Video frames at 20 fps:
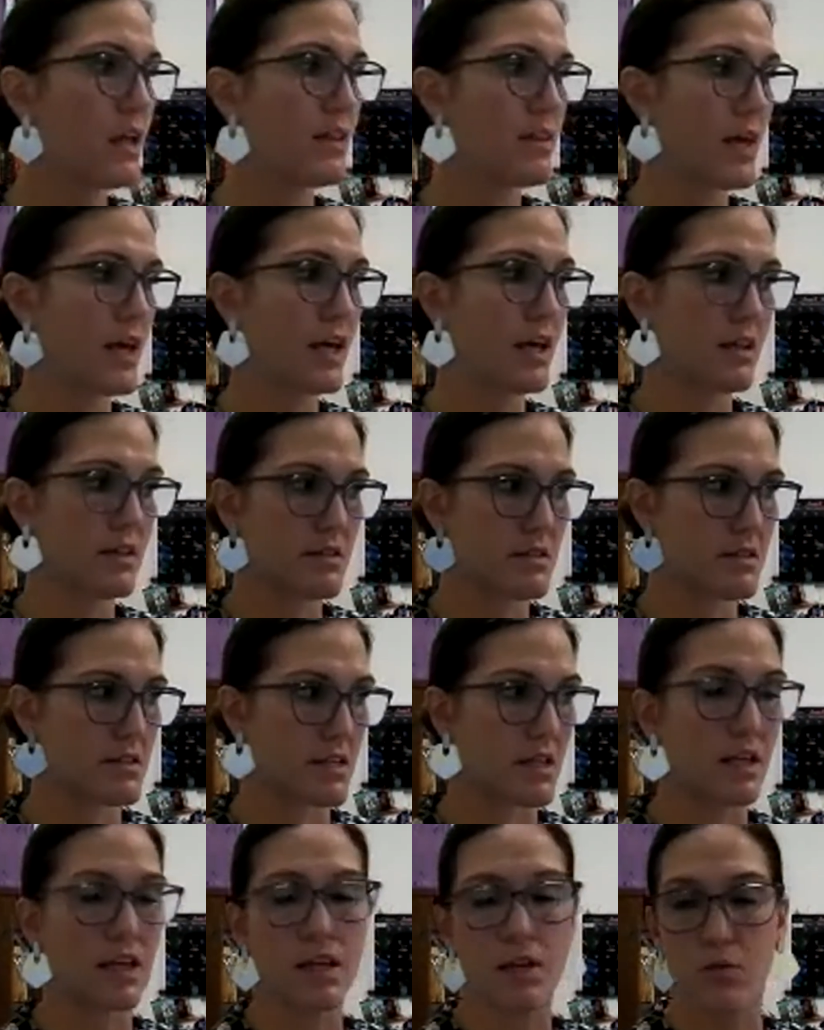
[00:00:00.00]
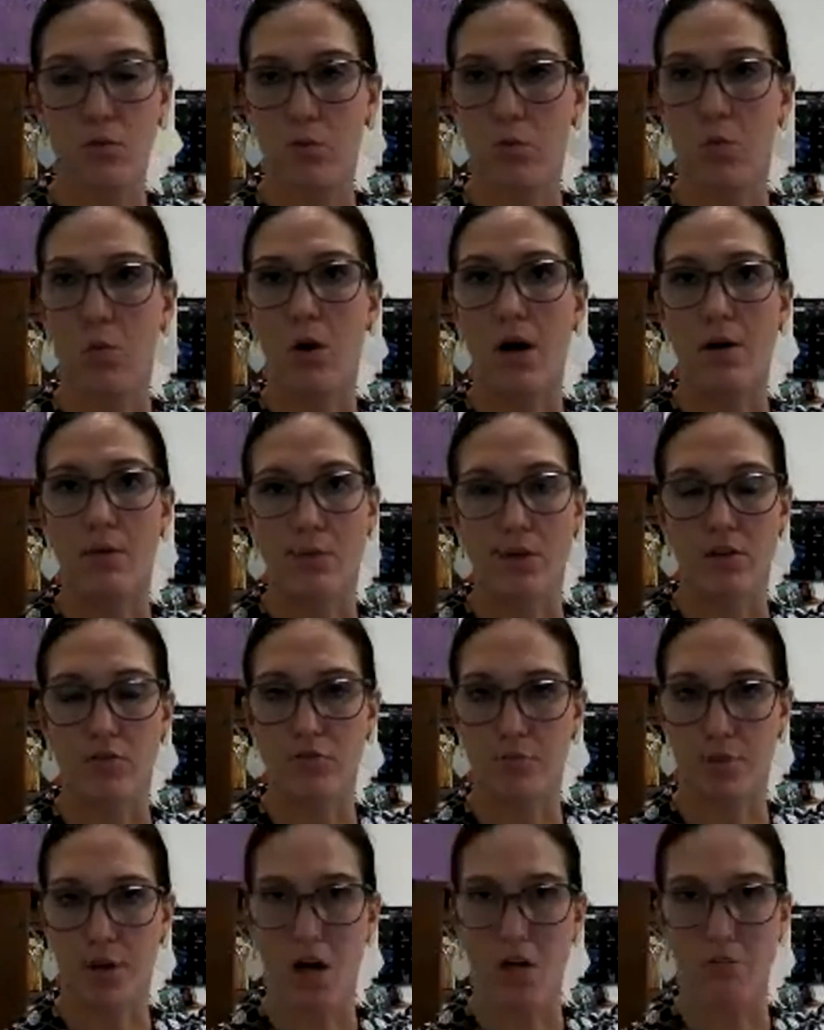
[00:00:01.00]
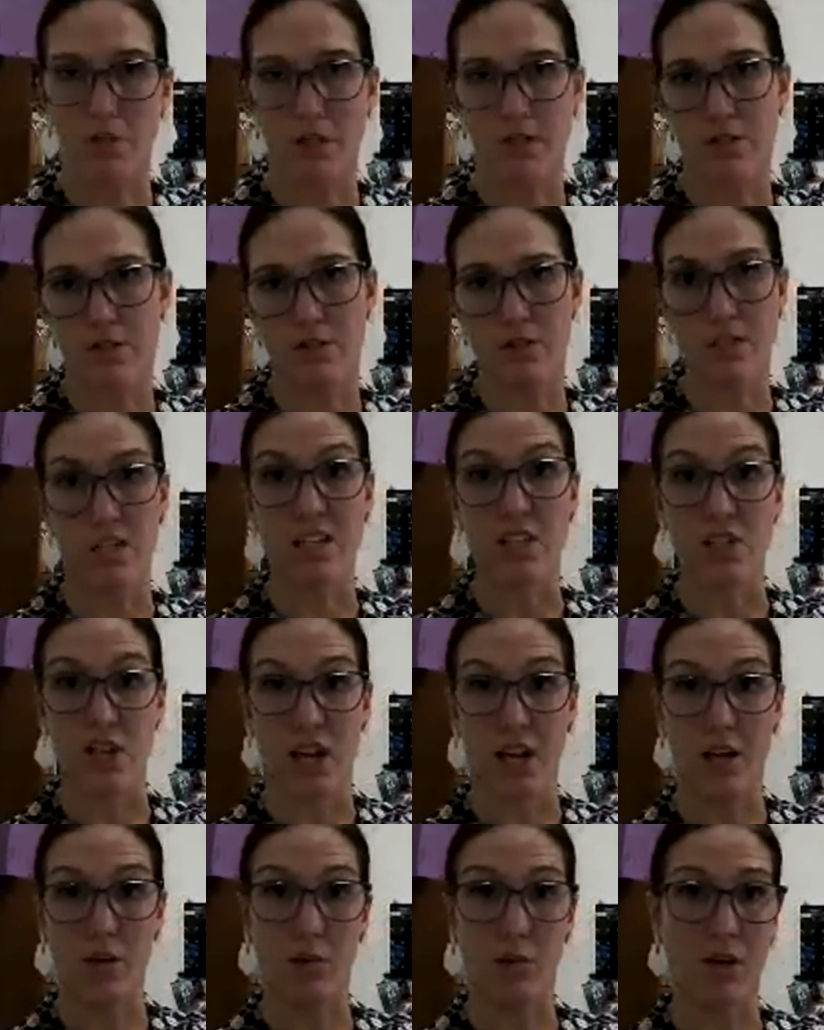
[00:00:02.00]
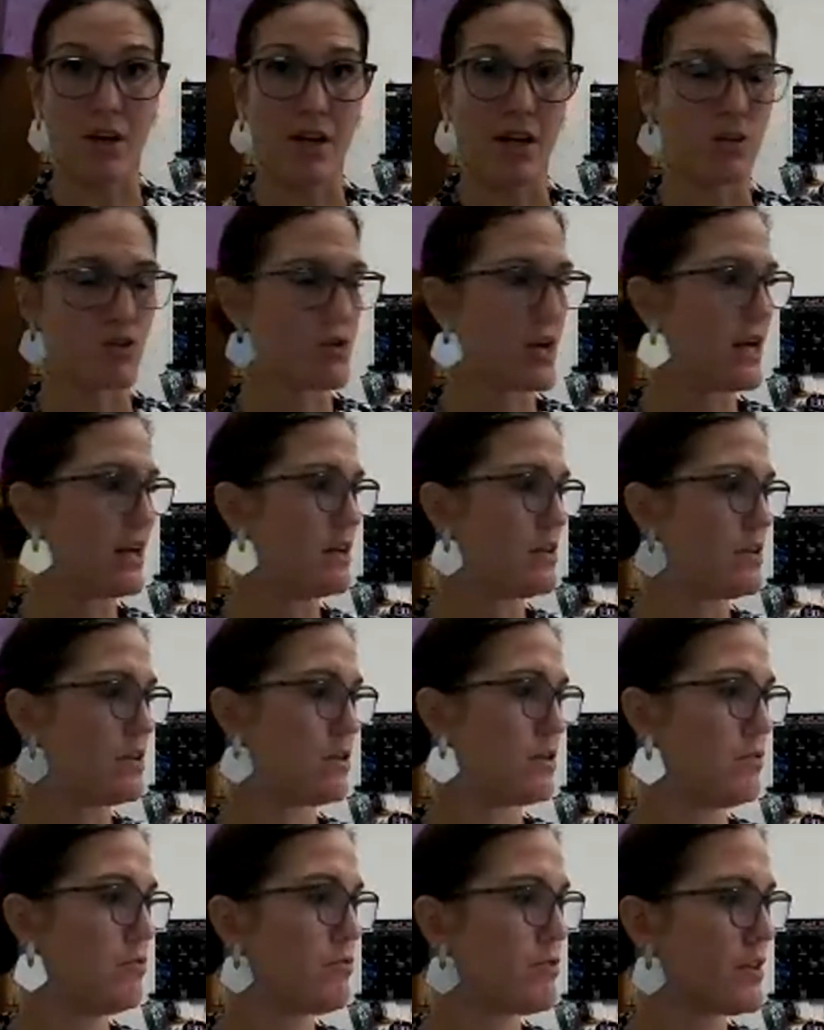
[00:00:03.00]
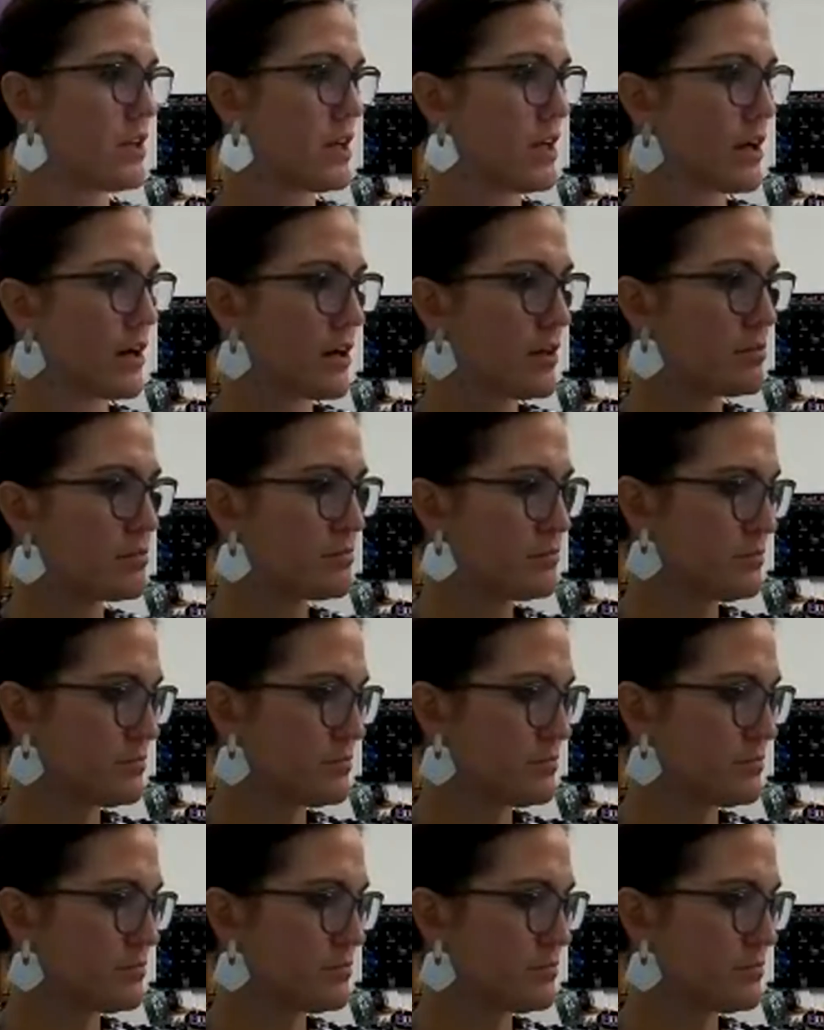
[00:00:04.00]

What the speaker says: they can see what we've promised TSHAC we're going to try to do for the year.